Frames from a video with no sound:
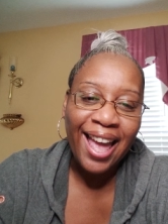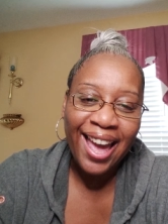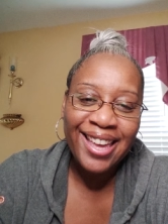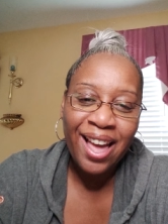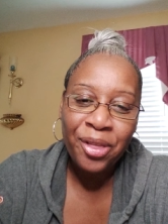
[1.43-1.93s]

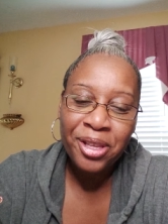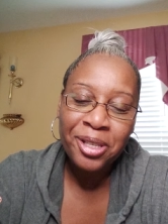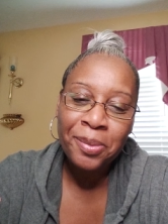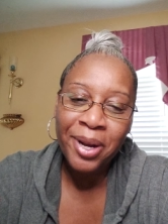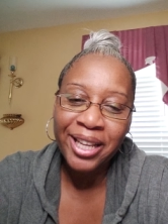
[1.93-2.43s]
Hey y'all, this
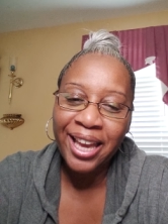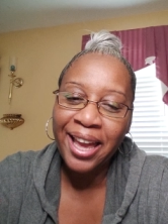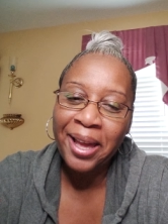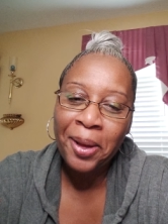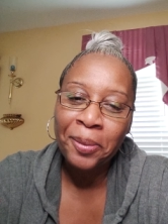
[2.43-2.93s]
is Marley
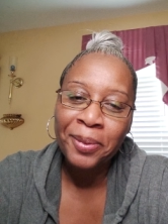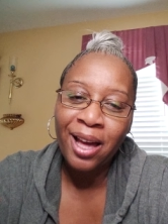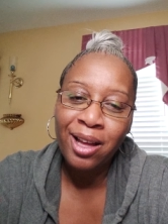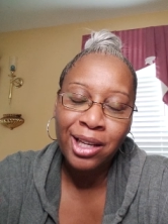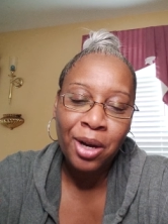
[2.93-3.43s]
K. Hope
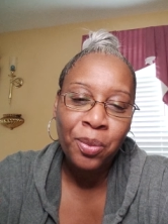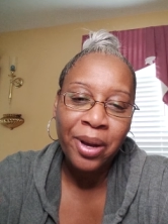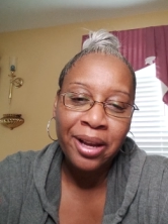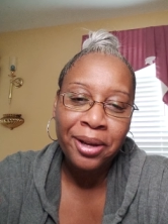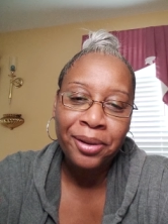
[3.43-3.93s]
y'all are
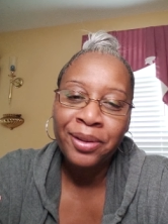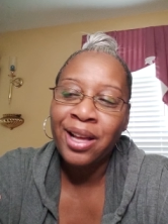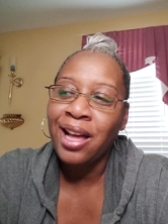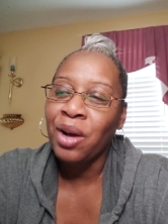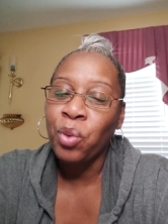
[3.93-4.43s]
well.
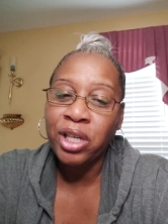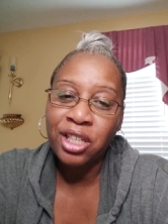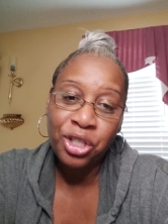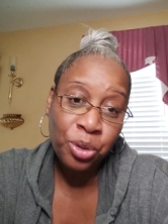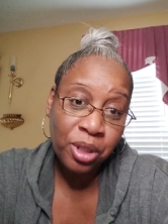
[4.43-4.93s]
Wanted
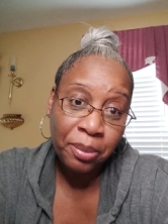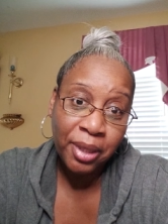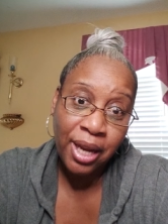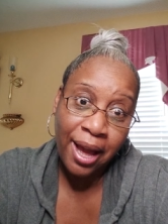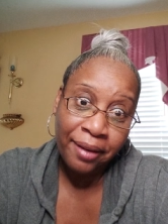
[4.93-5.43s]
to do
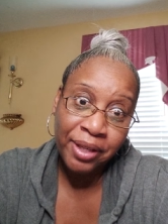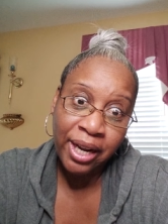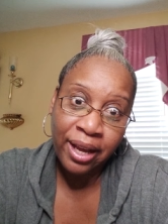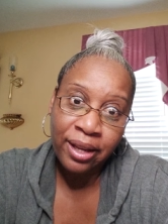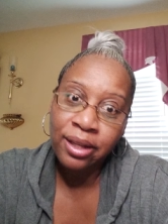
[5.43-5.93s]
something live
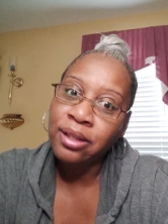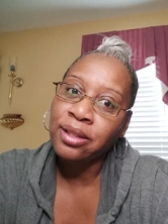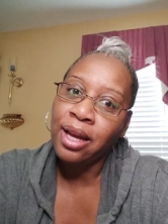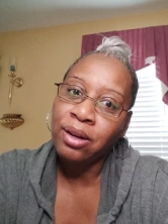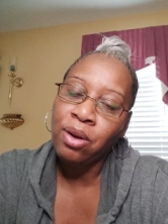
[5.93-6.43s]
today
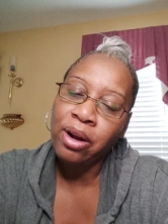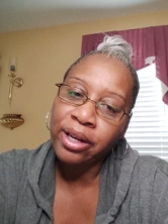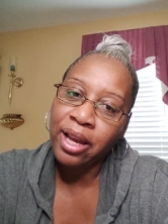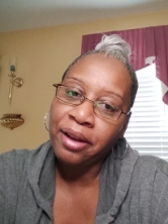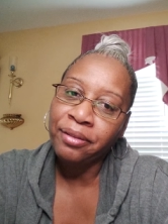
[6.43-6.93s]
because I don't
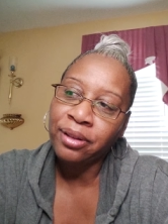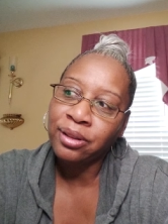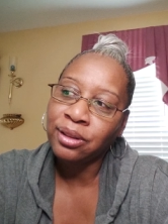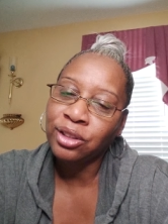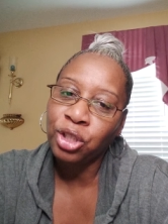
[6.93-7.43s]
hardly
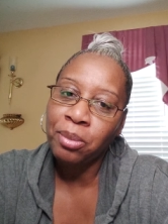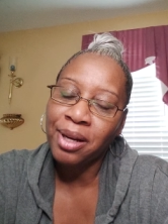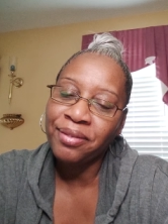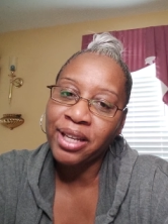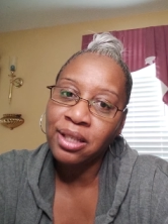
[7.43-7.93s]
ever show
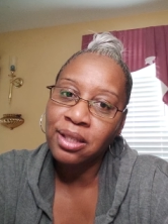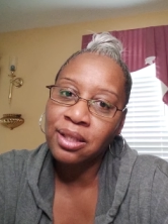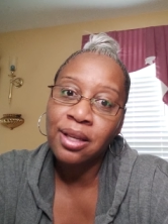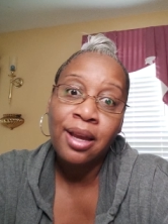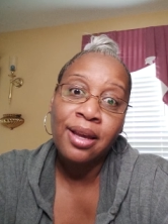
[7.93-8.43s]
my
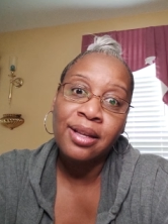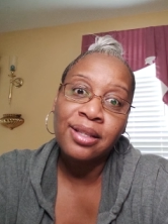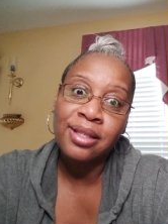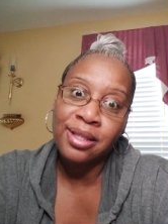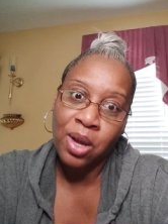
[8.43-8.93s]
face.
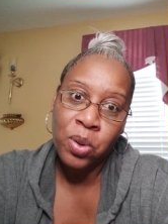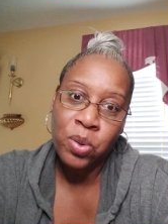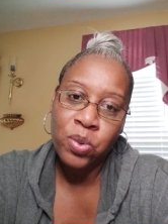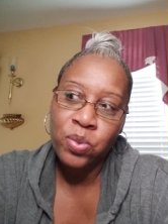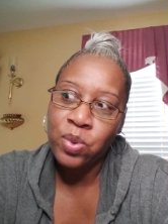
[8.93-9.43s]

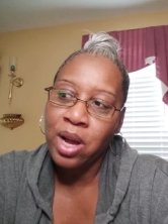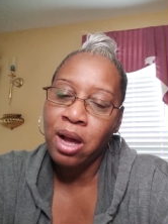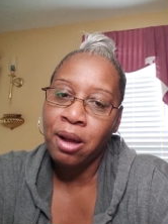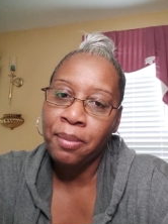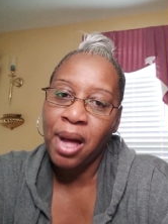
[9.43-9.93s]
So
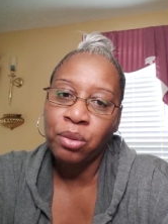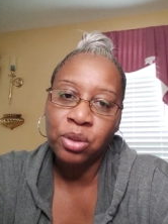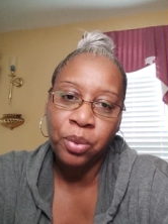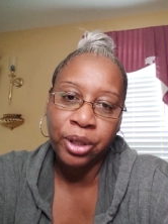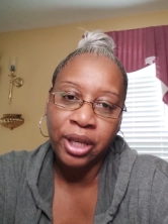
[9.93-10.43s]
um, I
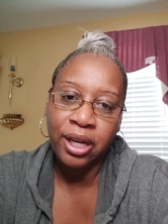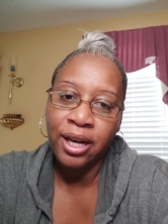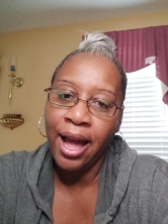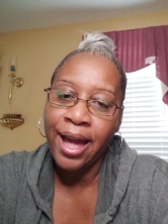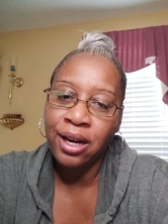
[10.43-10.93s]
was working
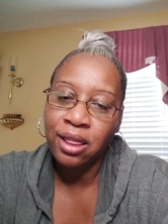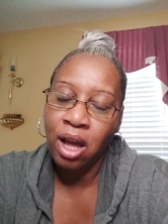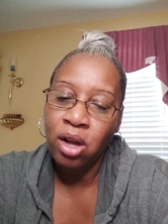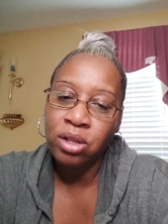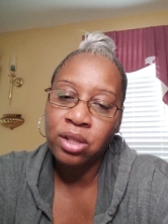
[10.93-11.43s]
and I had a
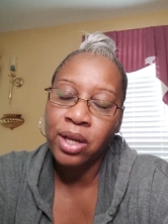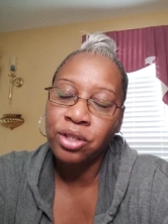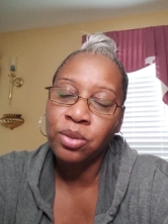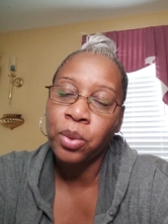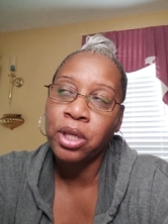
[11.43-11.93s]
thought, so I
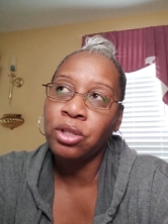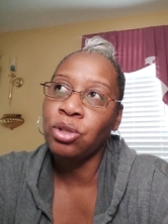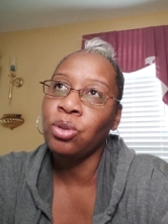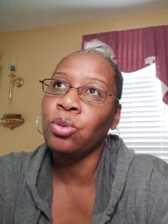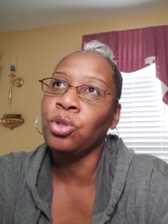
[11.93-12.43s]
just wanted
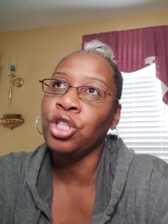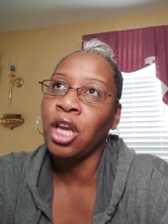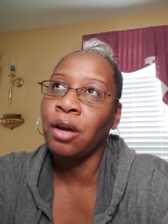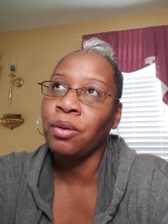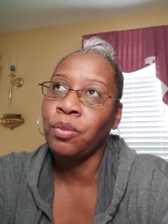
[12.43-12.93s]
to
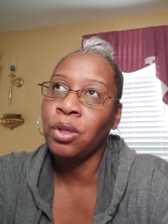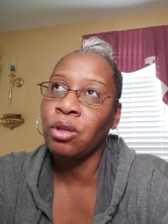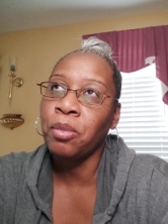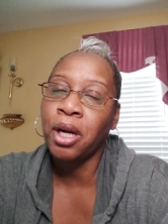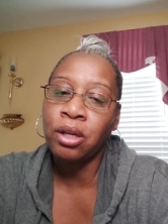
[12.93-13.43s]
share it with
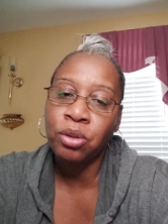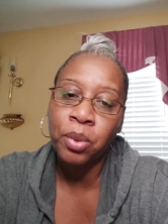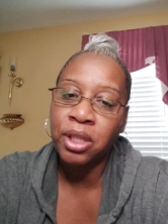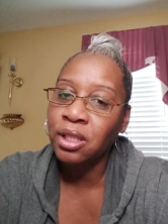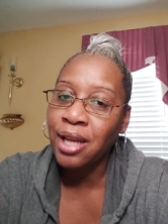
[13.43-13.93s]
you, but I also
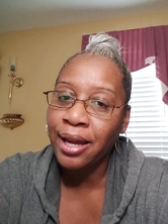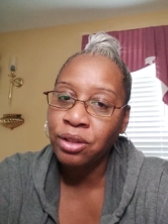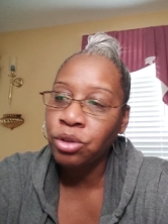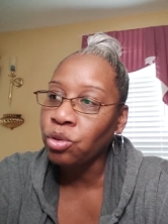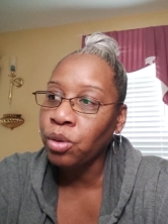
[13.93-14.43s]
wanted to tie it
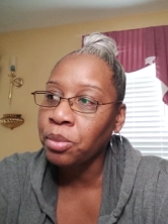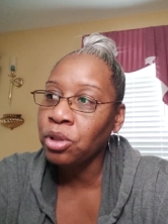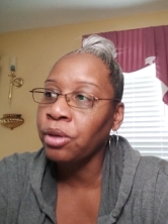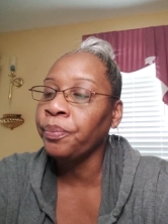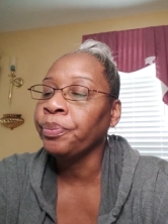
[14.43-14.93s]
to
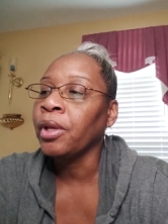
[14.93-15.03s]
scripture.